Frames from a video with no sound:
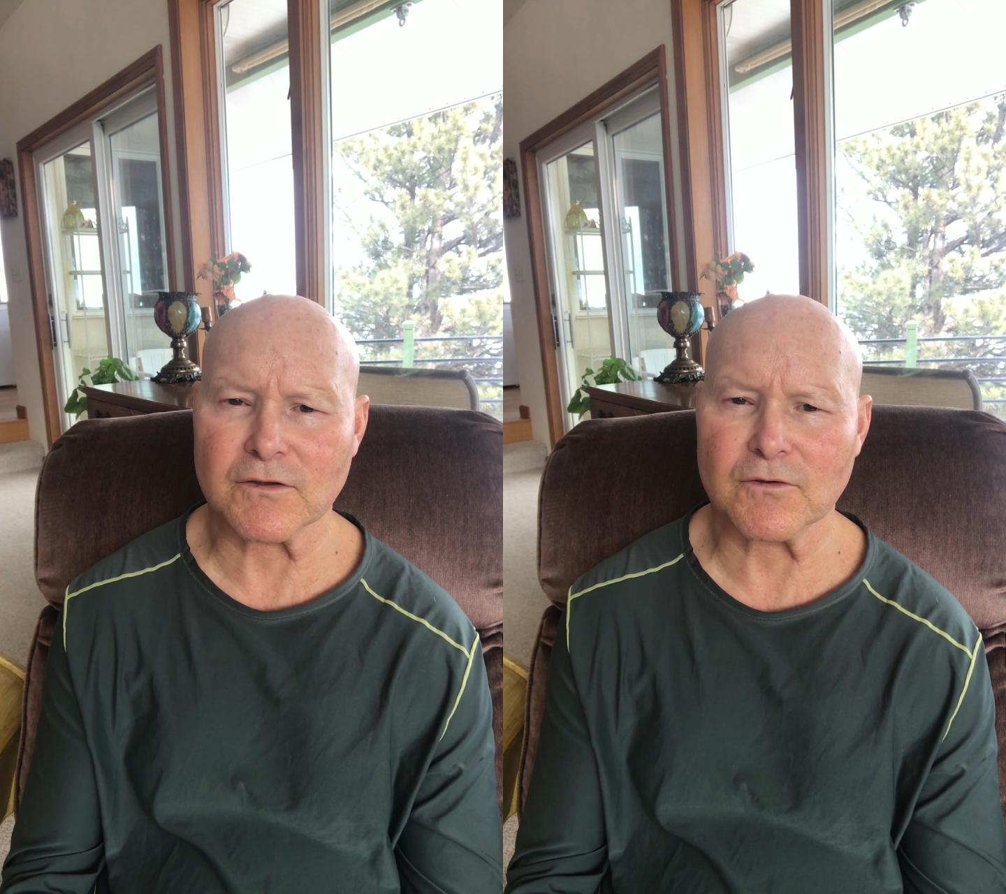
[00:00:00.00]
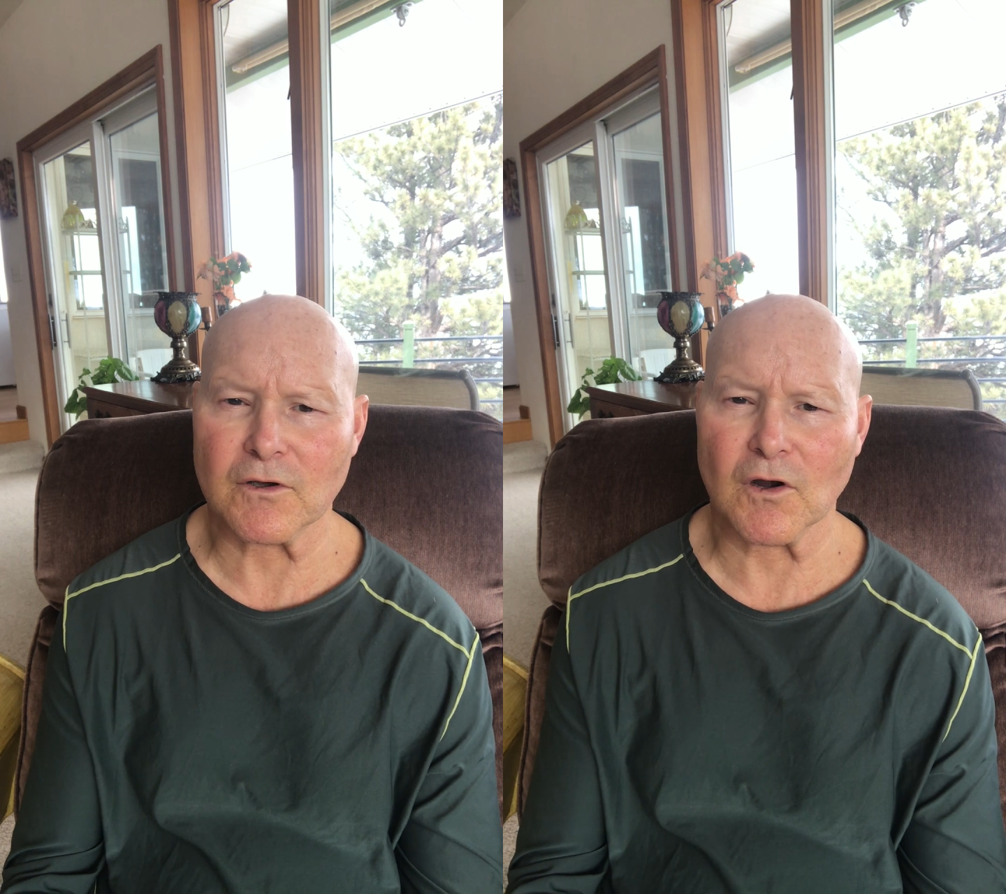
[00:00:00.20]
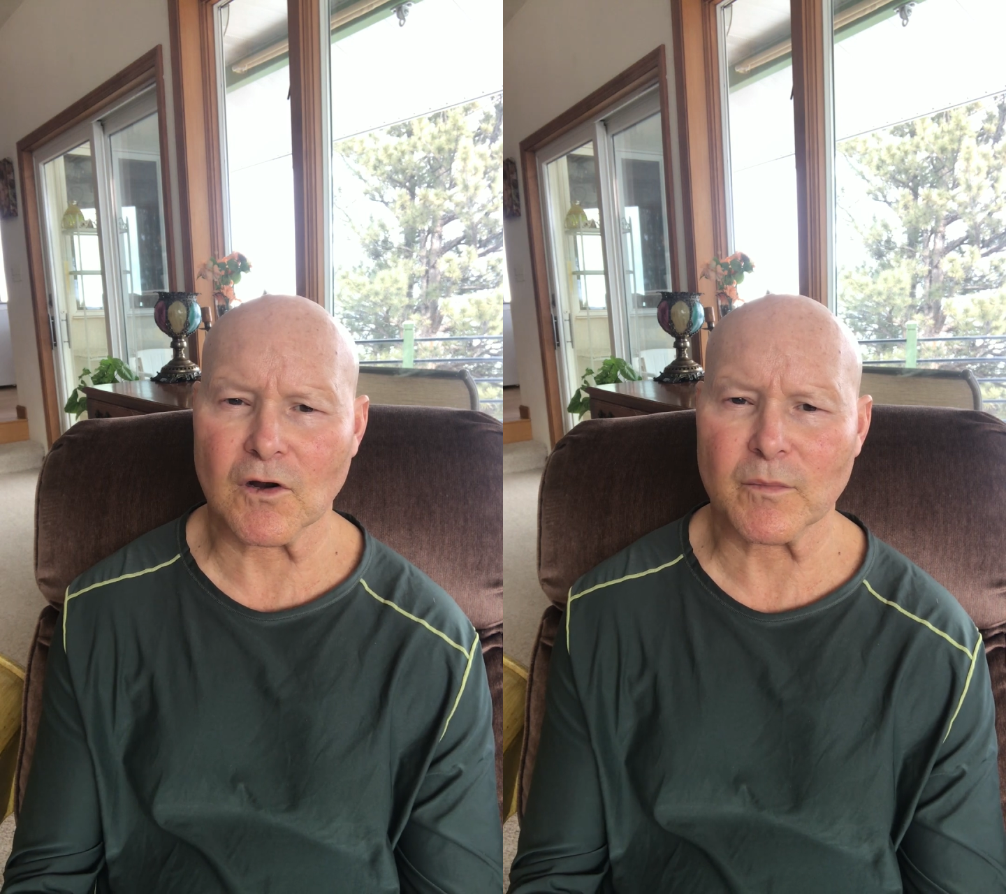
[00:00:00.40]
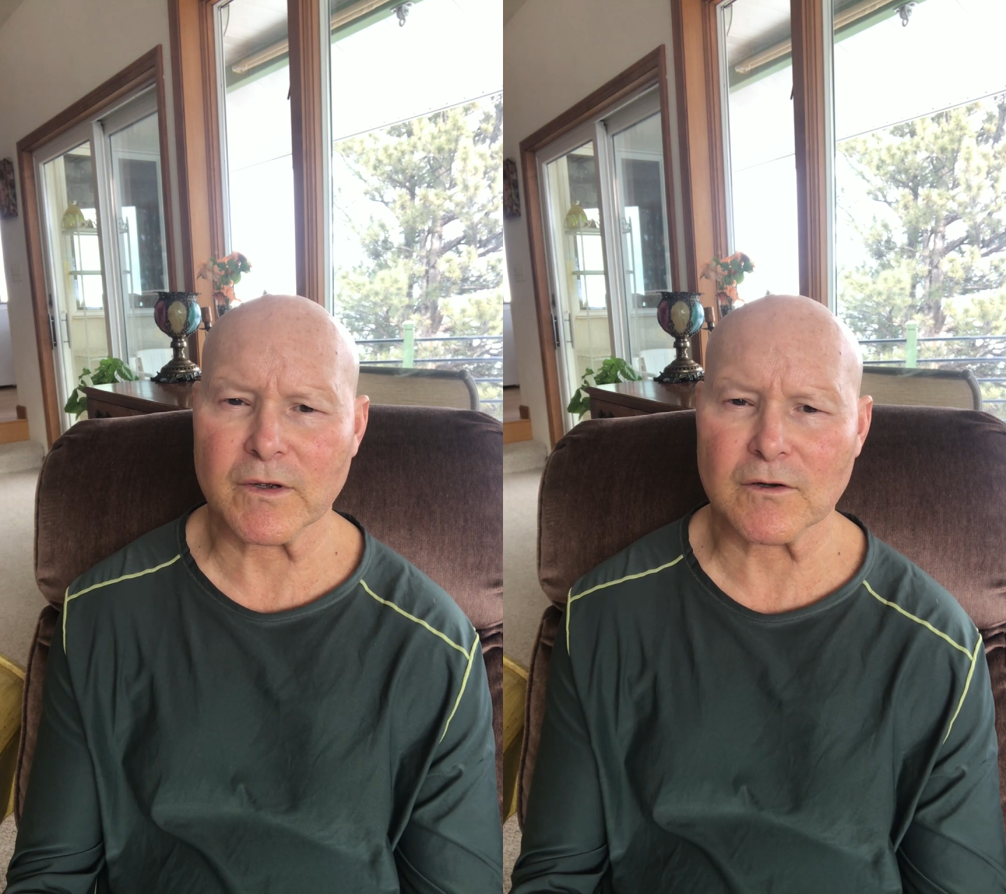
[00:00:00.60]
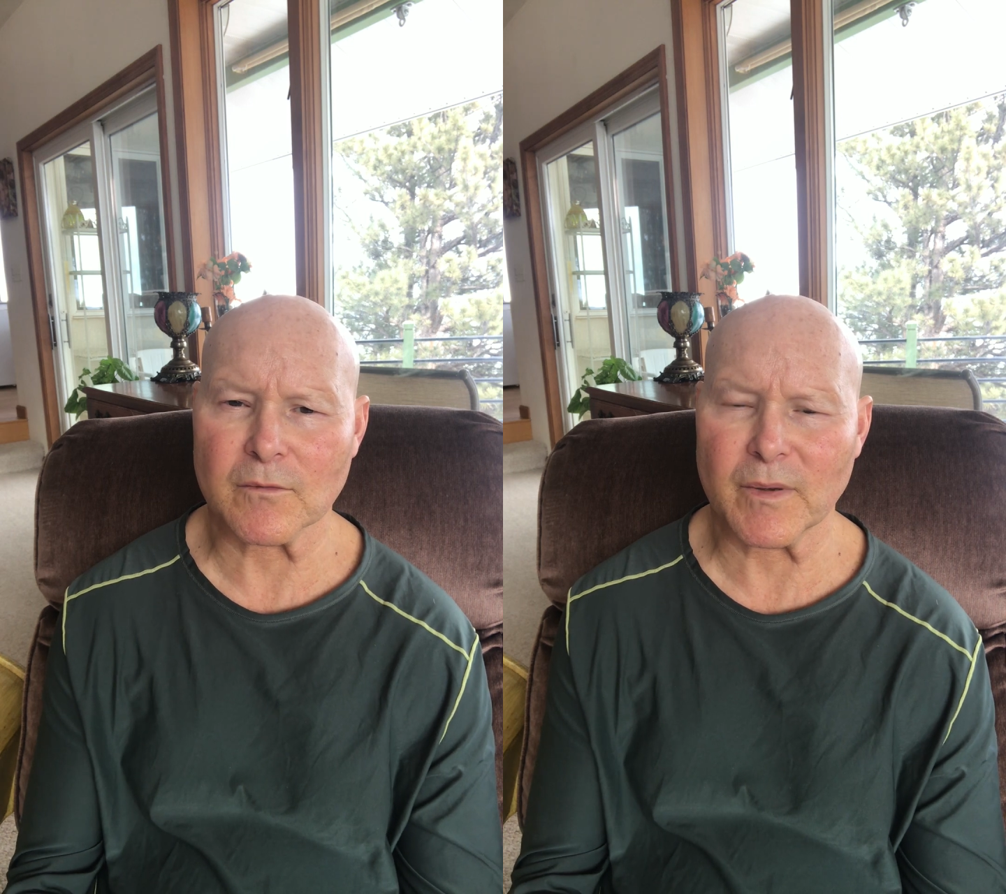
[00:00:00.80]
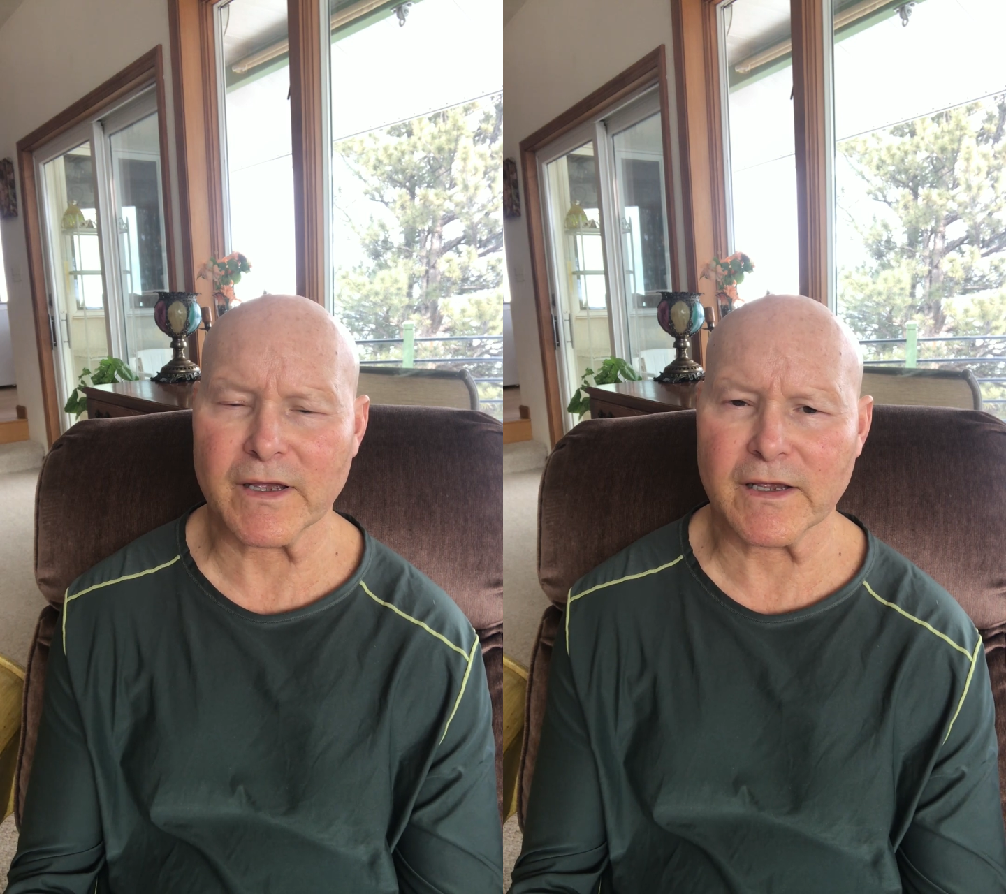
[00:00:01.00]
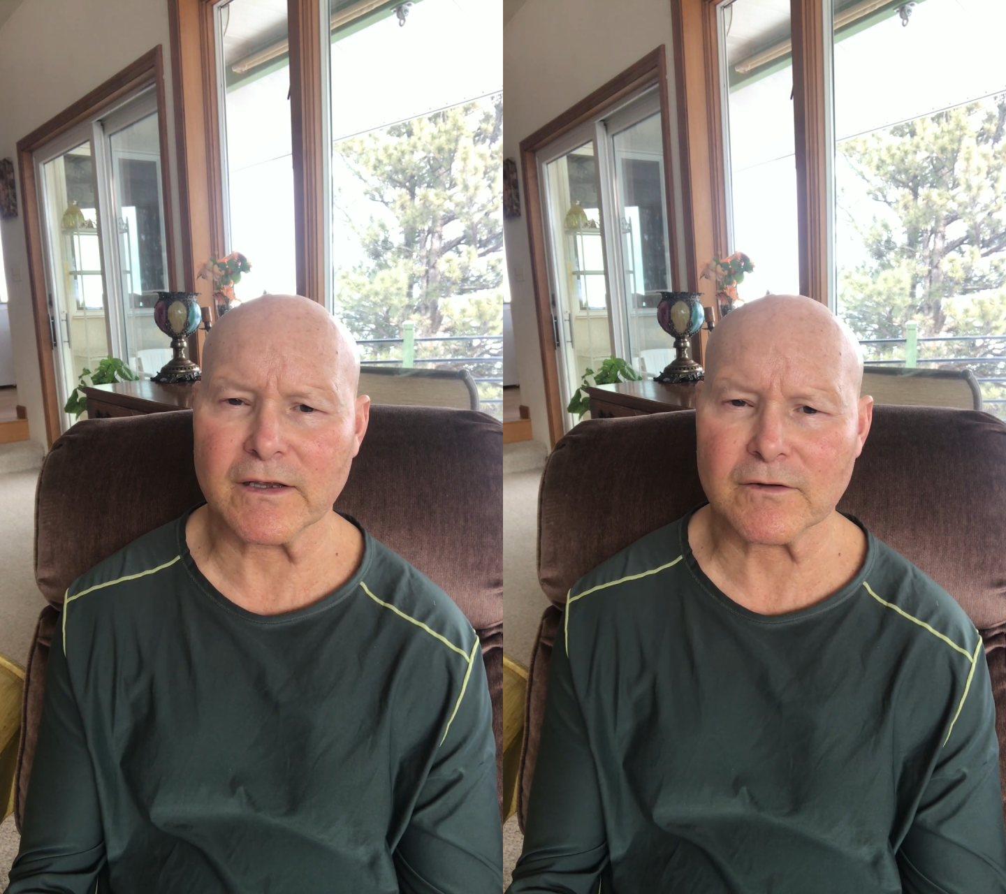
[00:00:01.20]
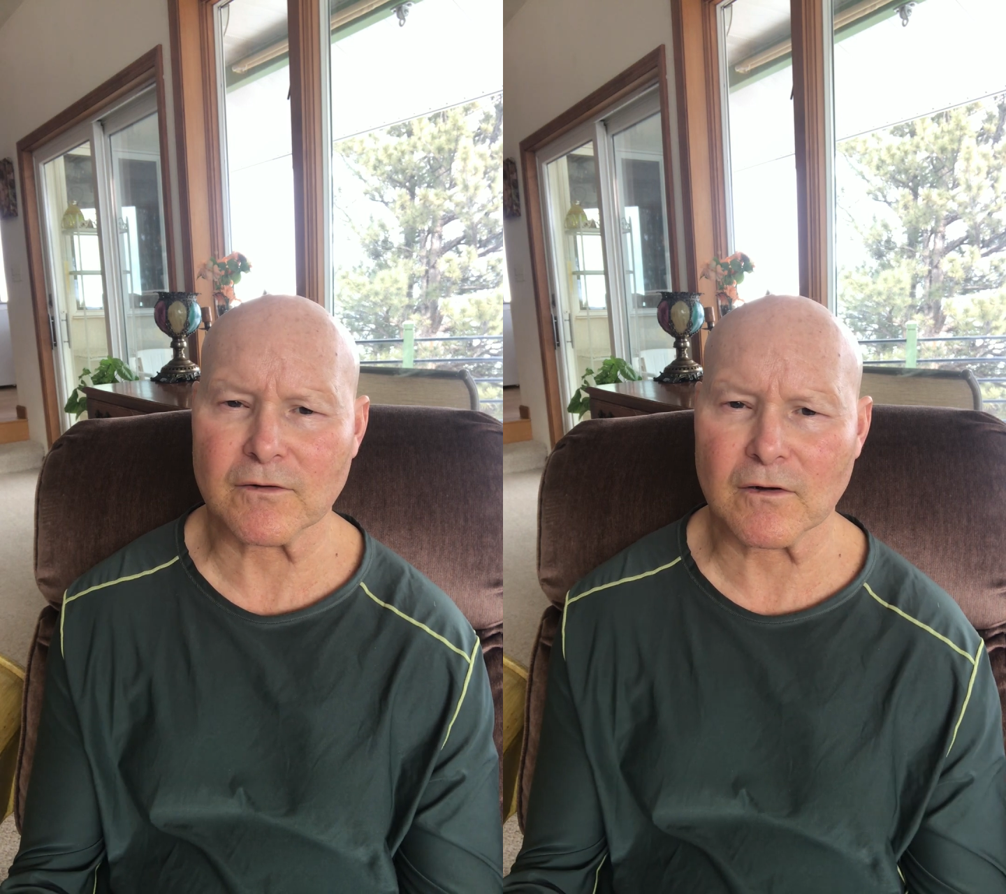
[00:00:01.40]
new carpet or
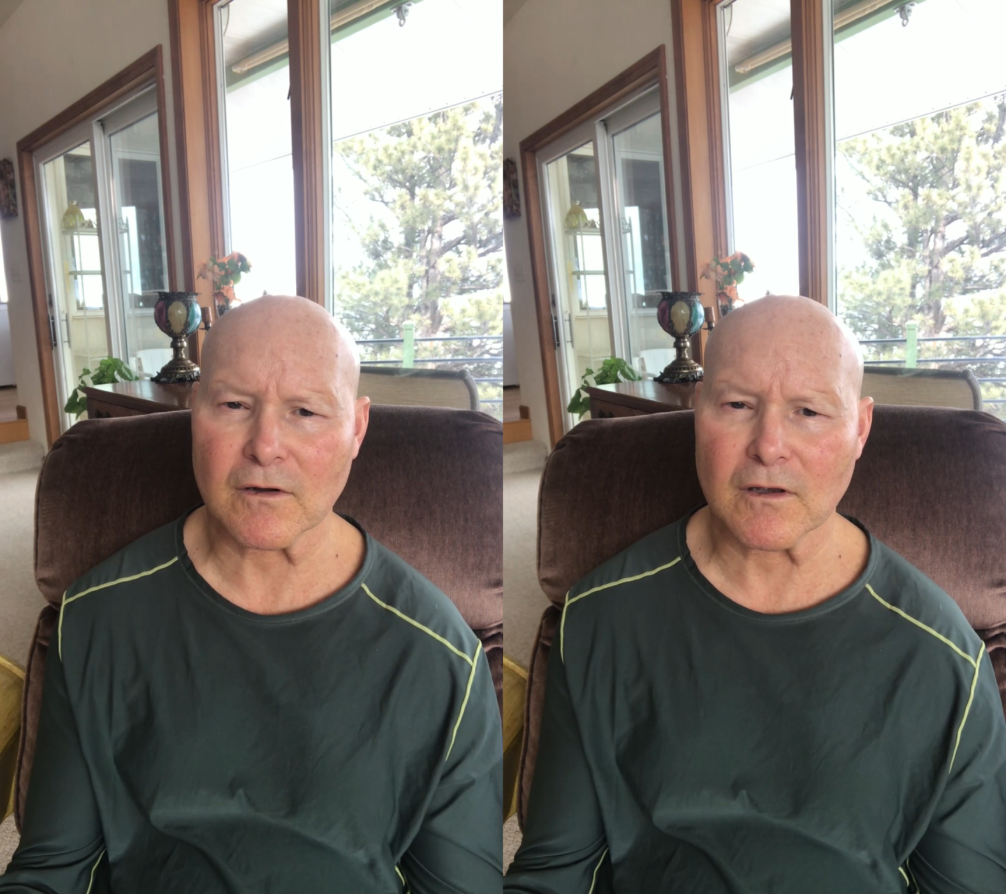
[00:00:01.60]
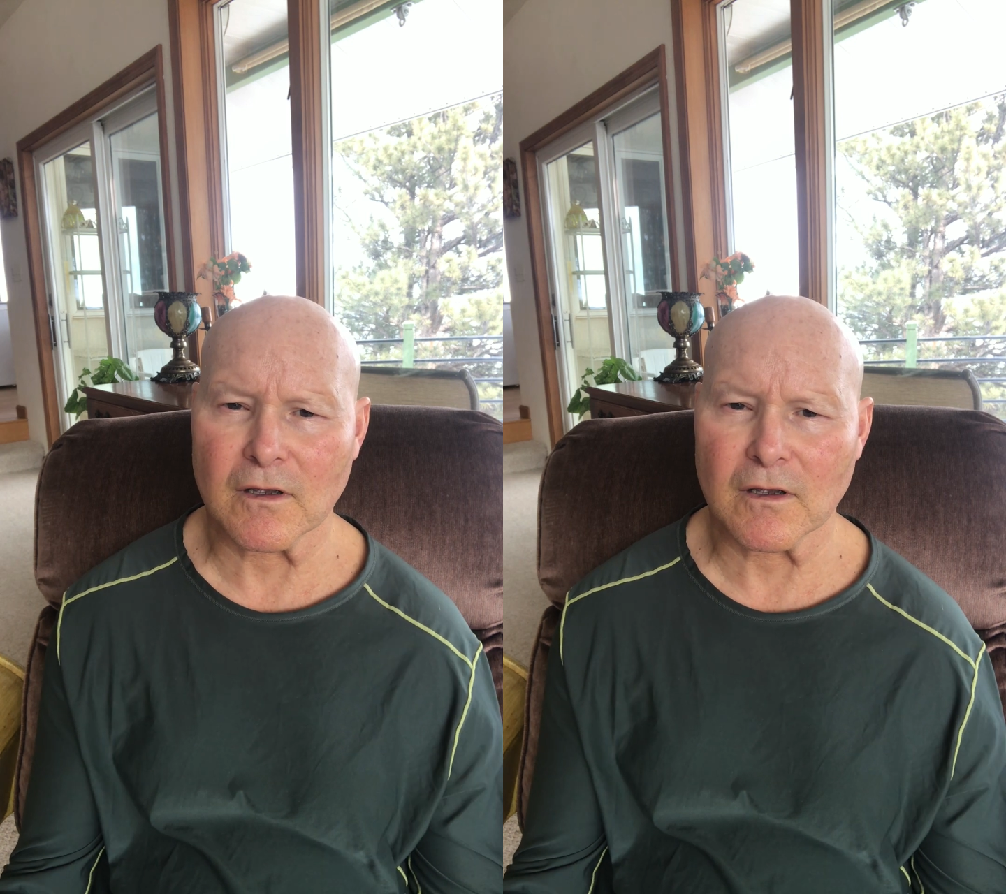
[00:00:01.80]
paint or